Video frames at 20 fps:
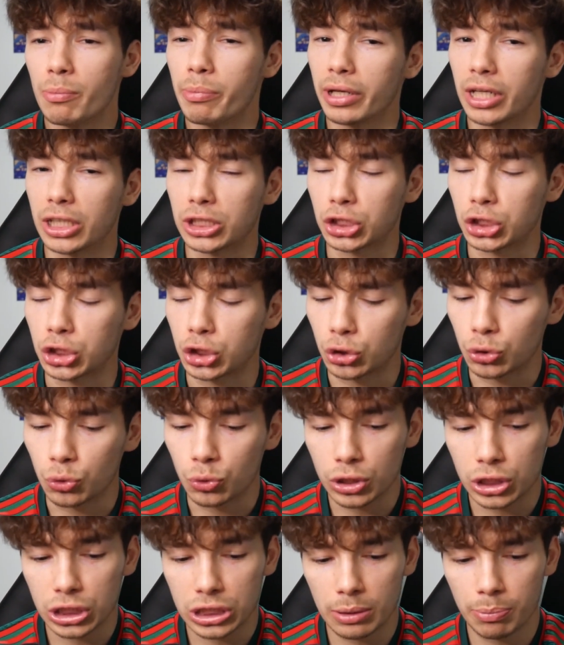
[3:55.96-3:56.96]
but as
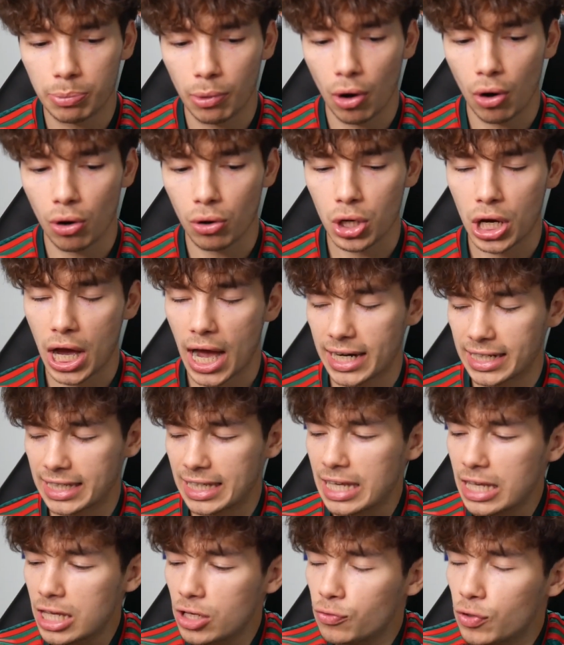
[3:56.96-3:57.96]
soon as the ball got
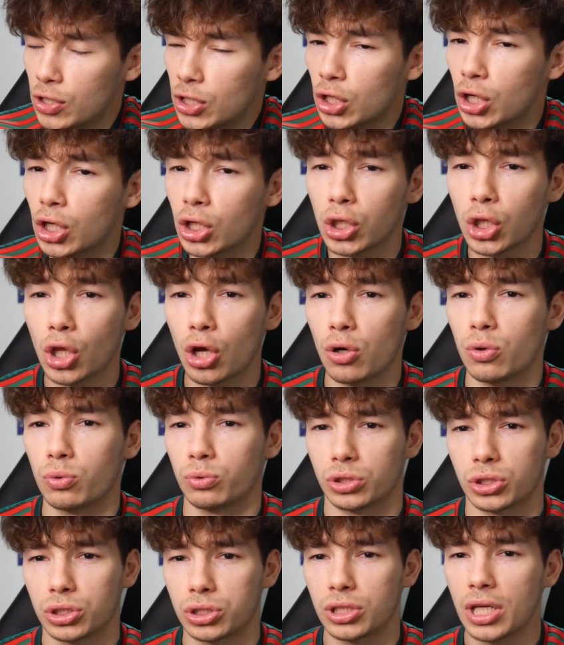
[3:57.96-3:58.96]
even
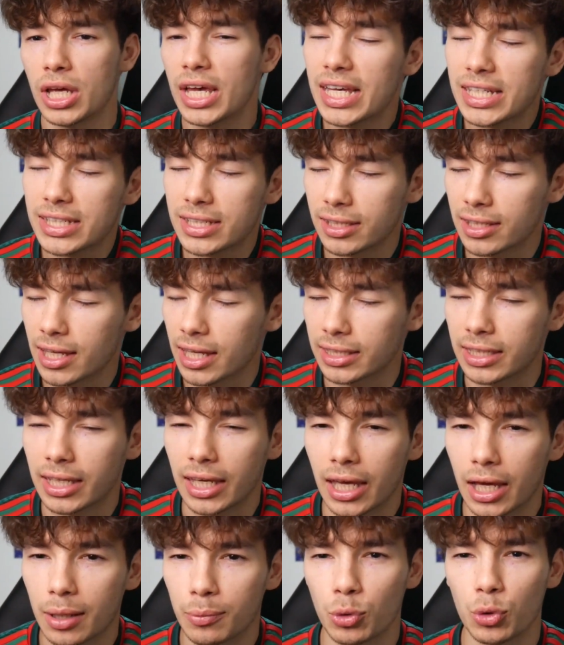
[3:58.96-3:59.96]
close to that
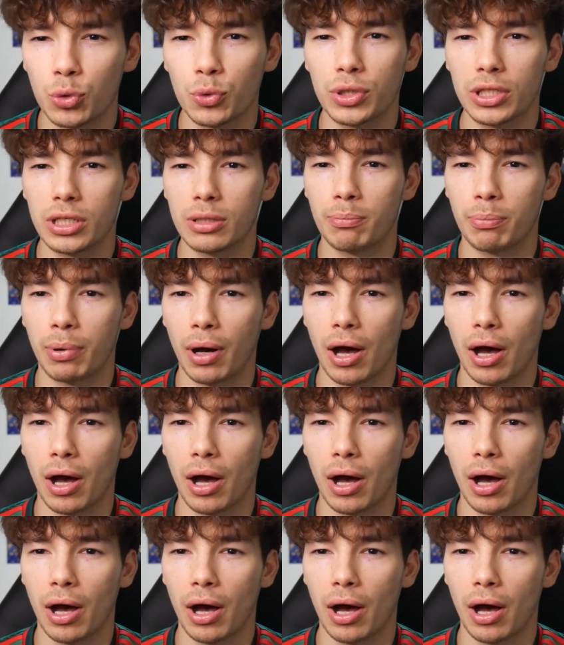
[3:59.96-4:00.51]
Cameroonian